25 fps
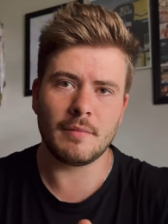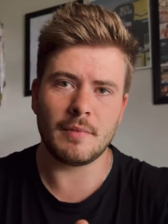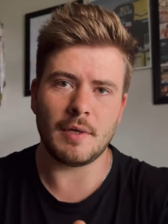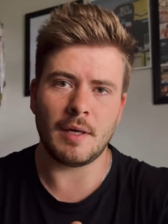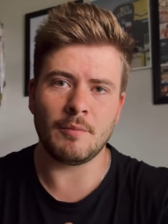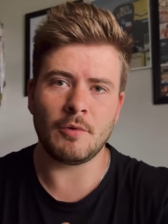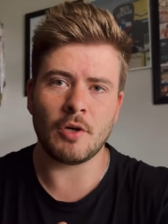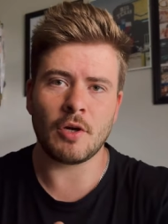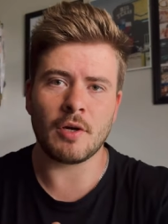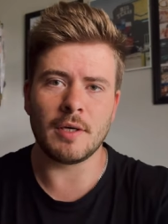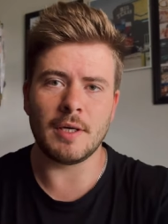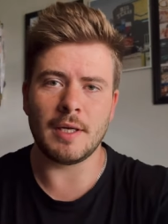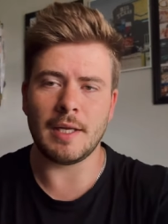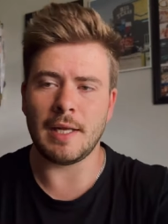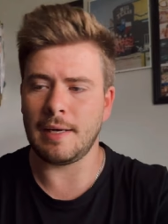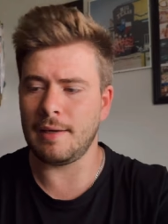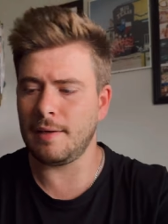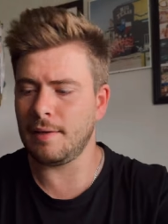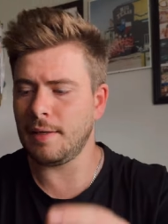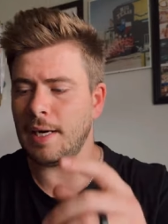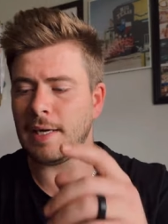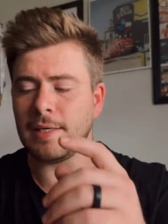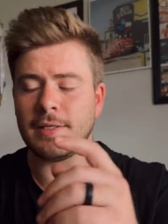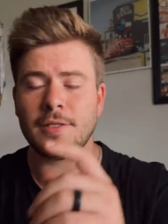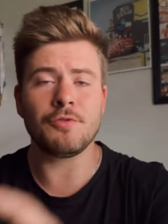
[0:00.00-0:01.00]
I'm not going to lie.
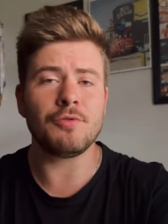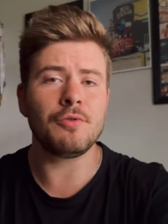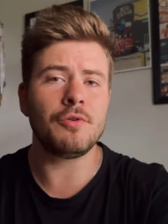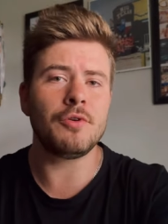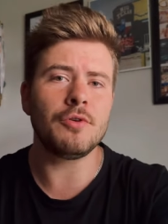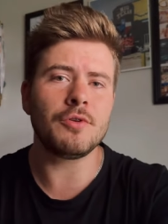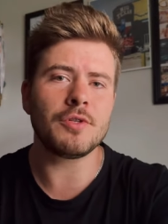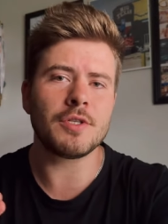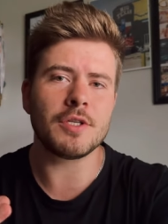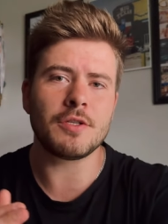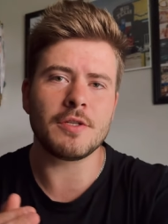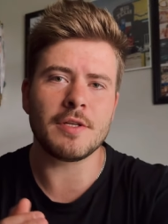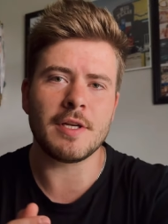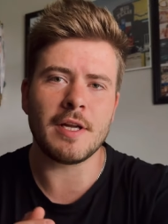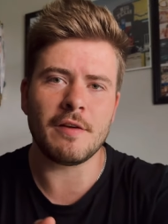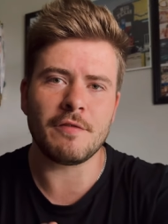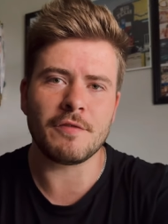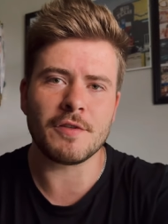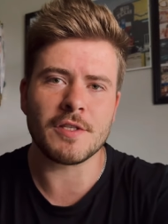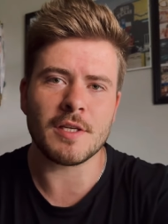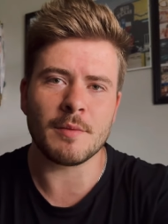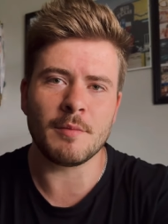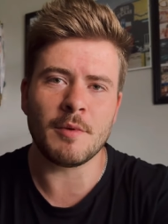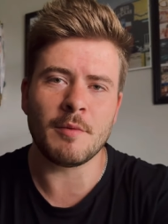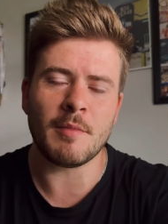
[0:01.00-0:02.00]
I do use it today for
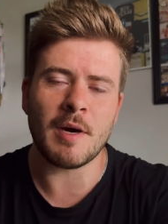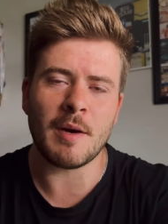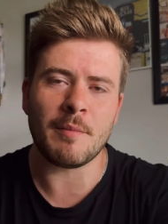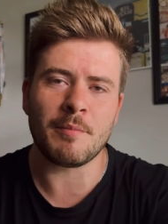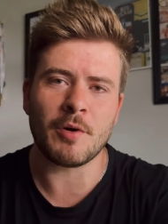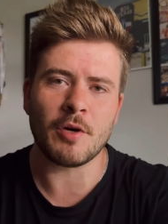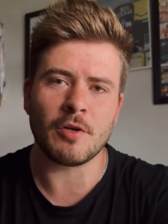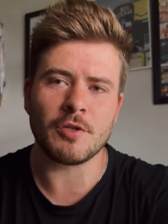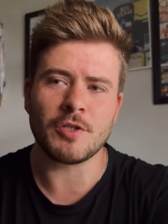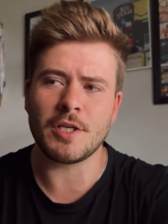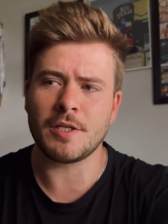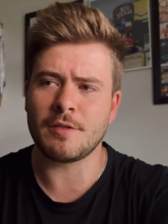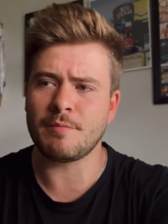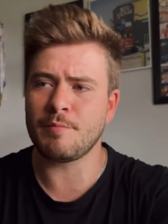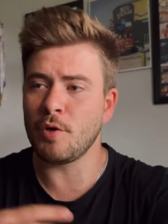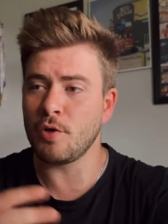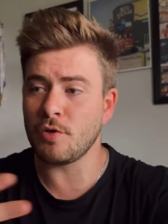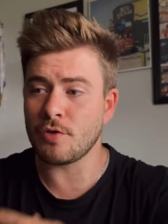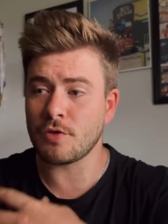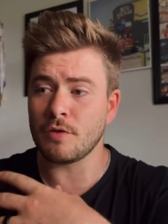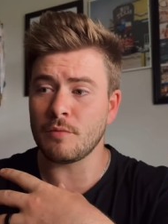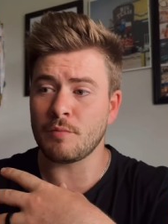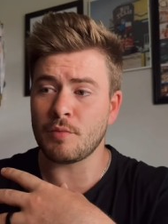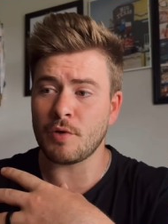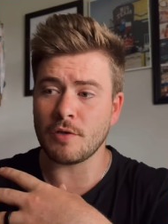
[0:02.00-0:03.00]
some of my projects,
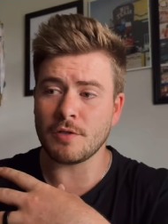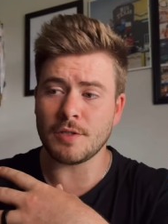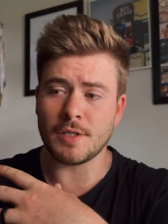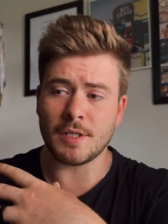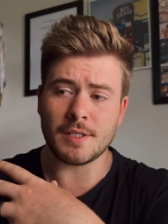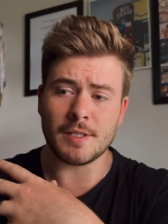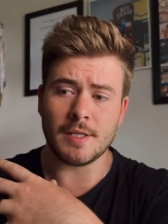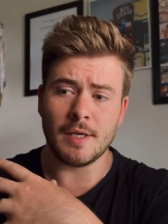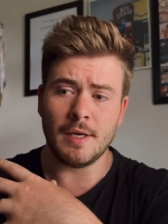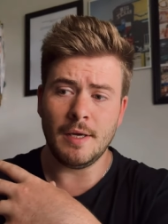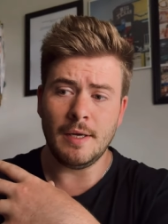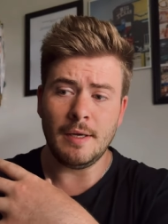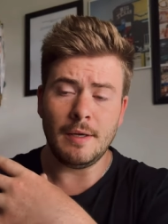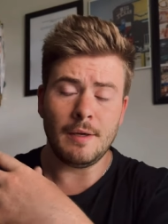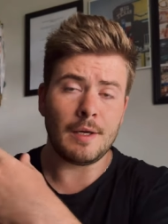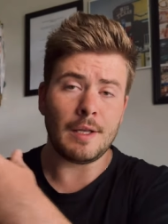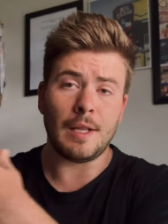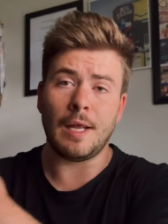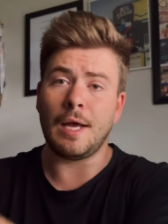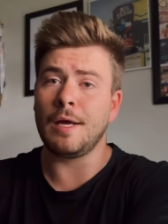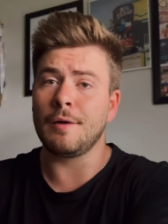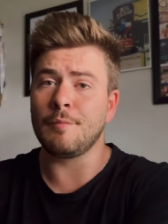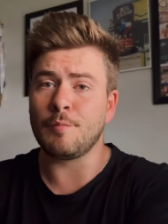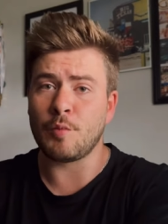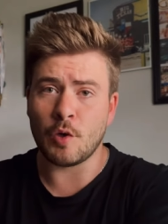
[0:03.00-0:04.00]
personal projects,
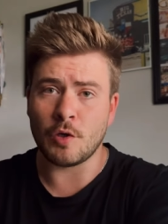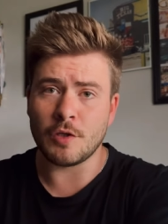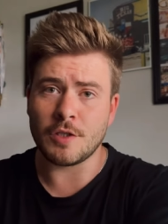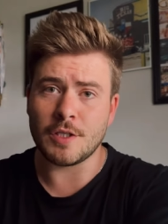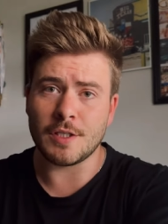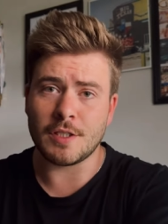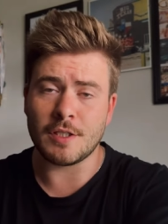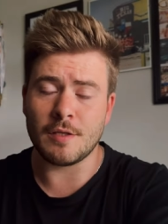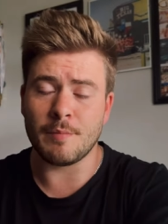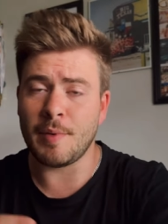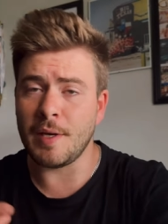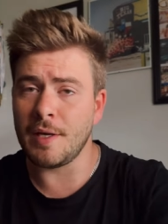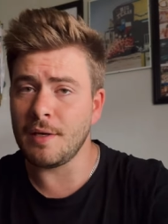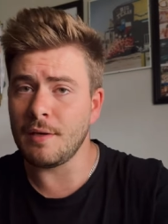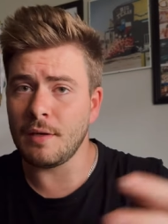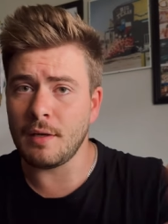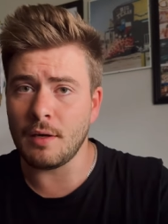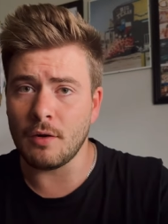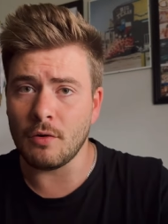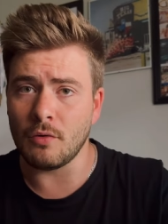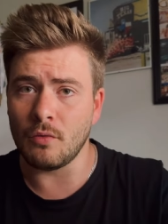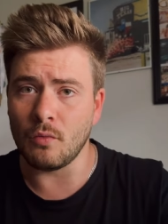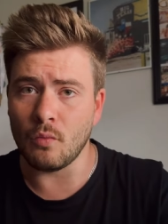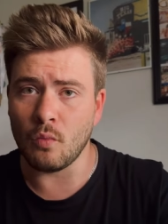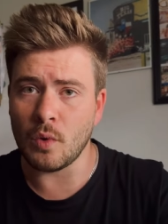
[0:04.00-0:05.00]
client projects, depending
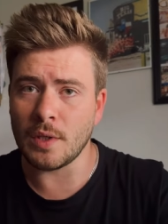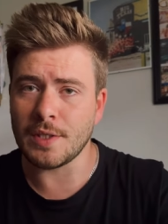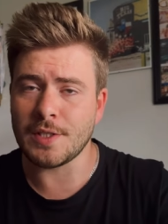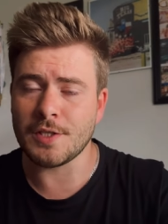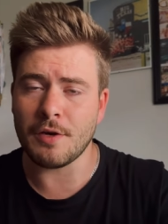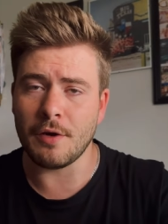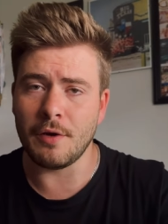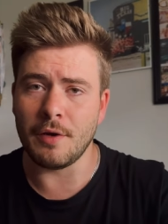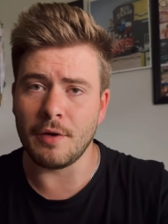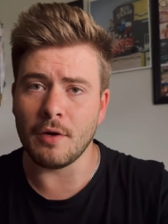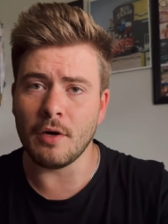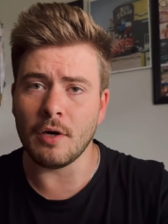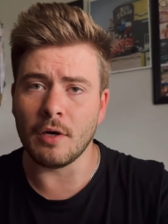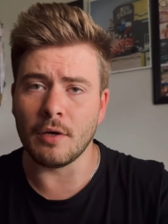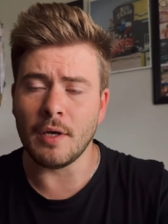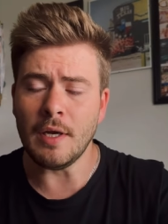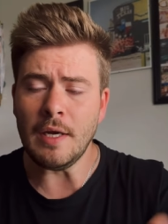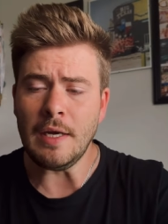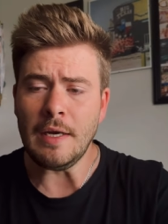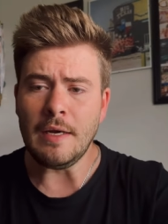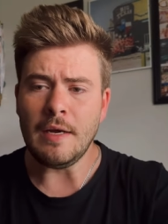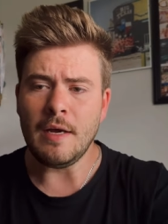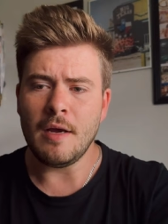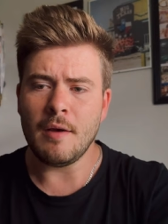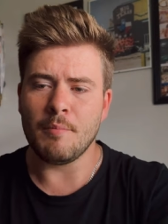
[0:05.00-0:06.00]
on what's going
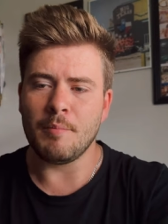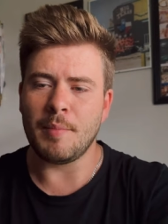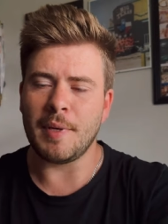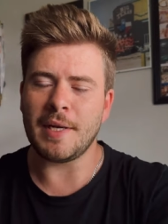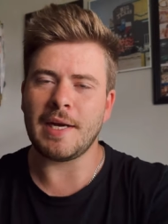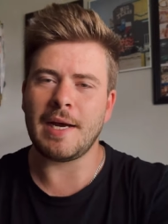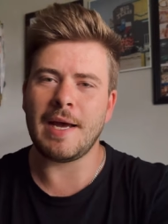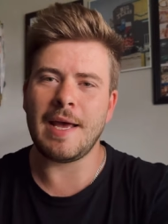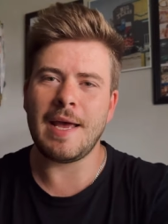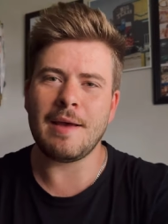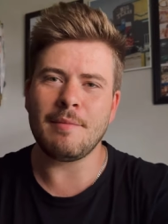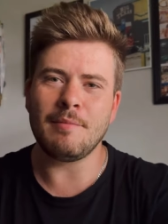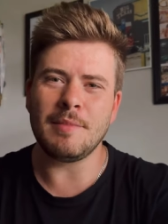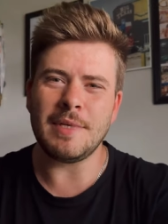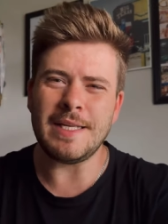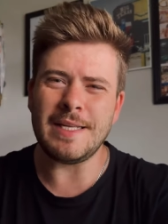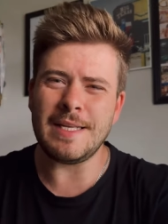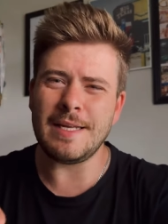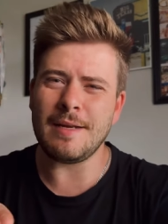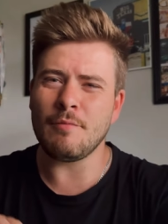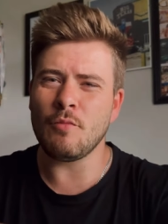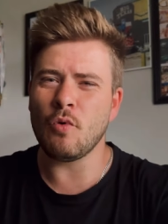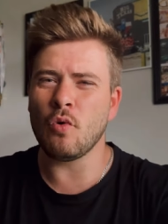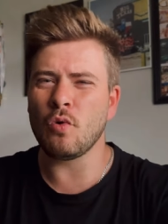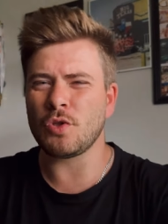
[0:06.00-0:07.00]
on. But I am
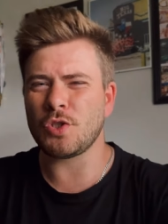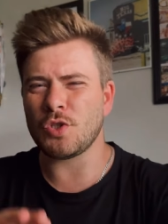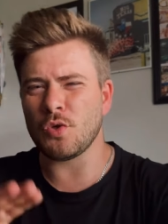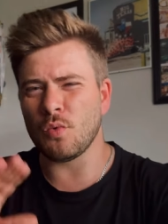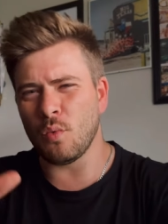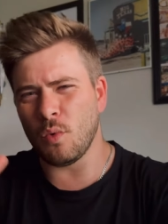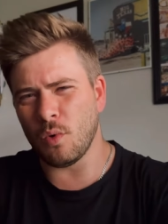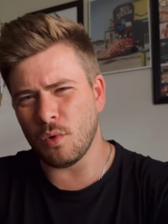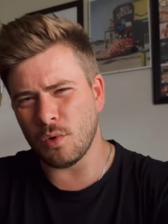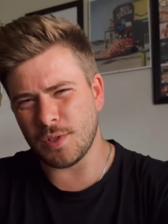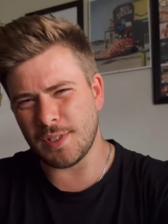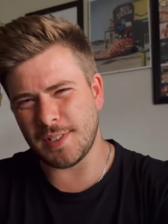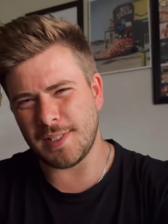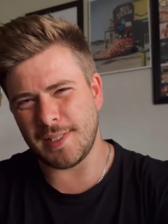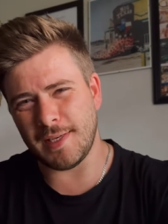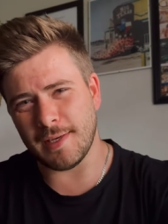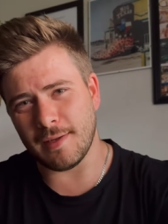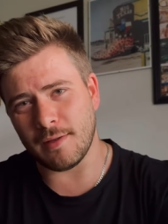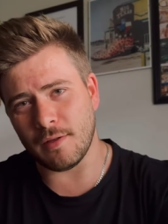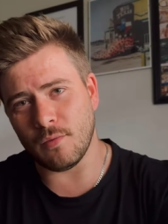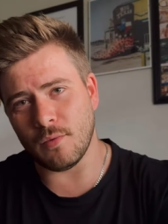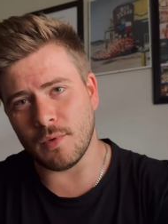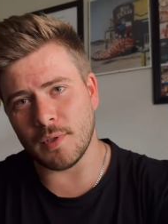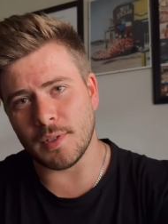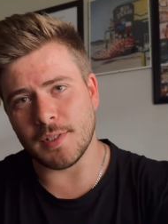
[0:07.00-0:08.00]
leaning more towards the
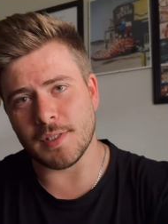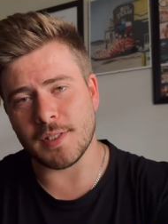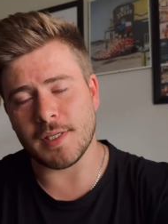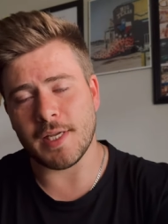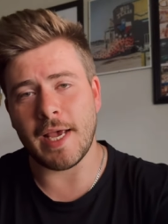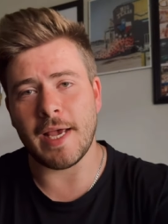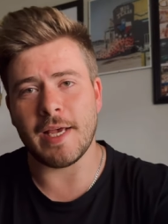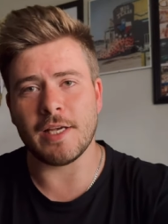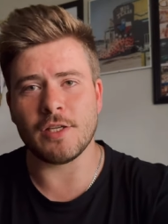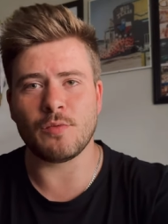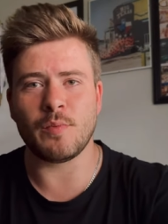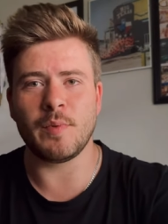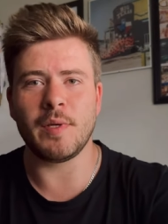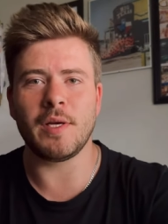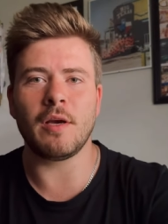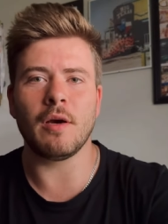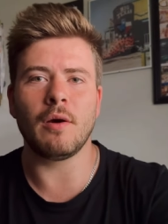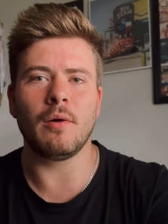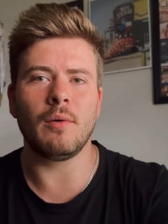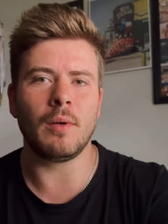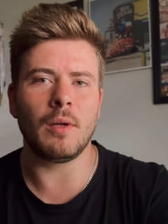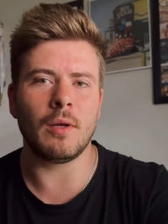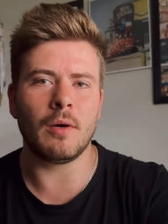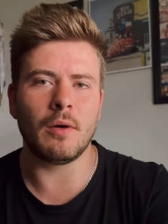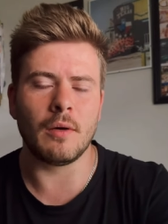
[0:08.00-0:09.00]
other ones as we
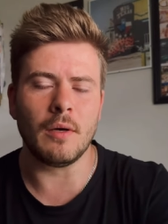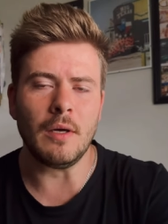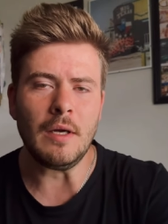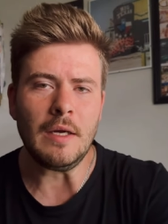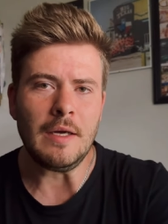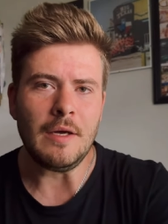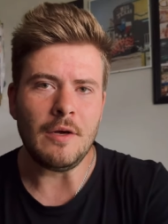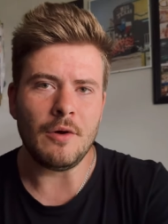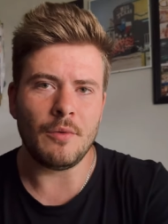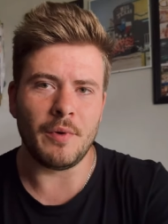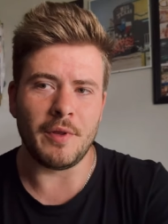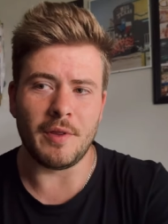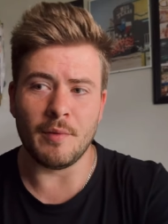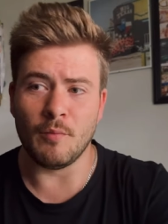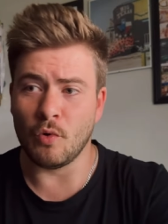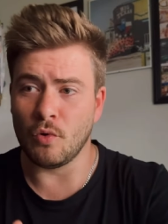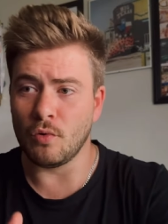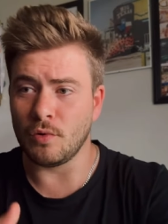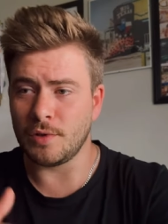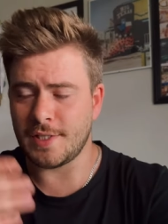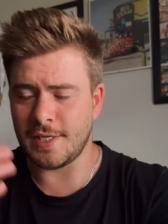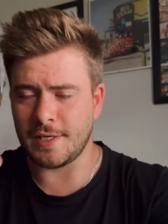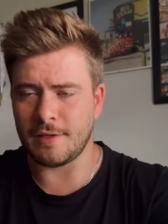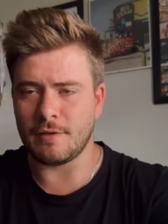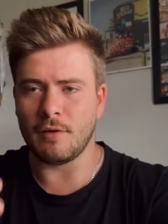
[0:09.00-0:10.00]
go along with the
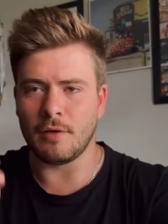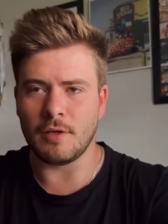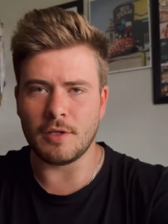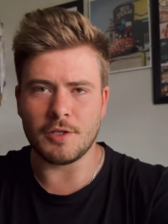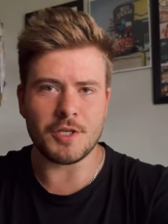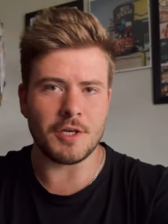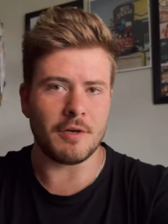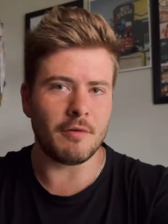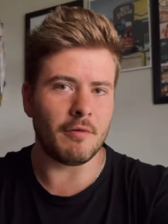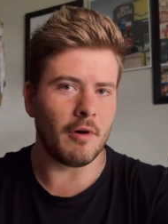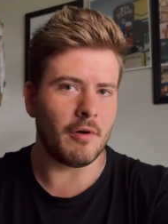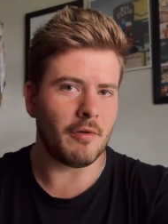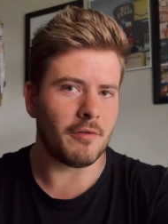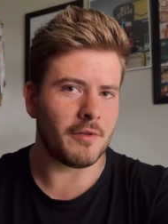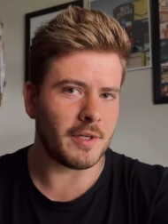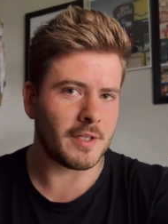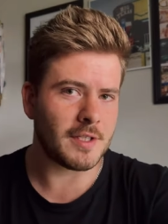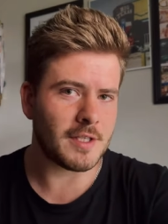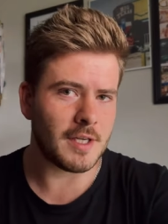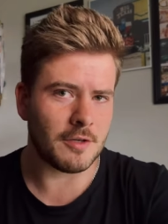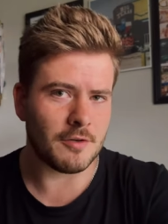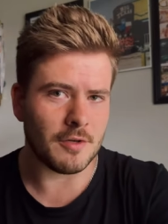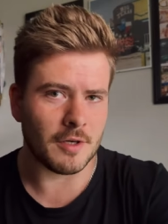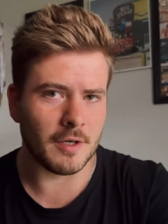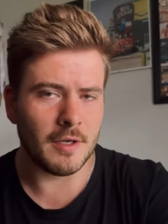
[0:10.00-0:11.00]
more technology growth,
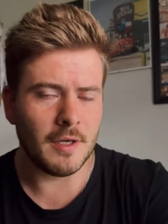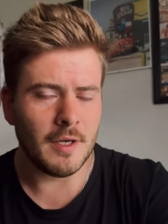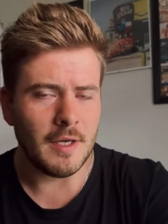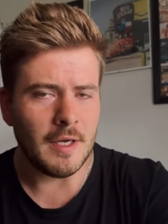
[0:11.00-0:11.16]
etc.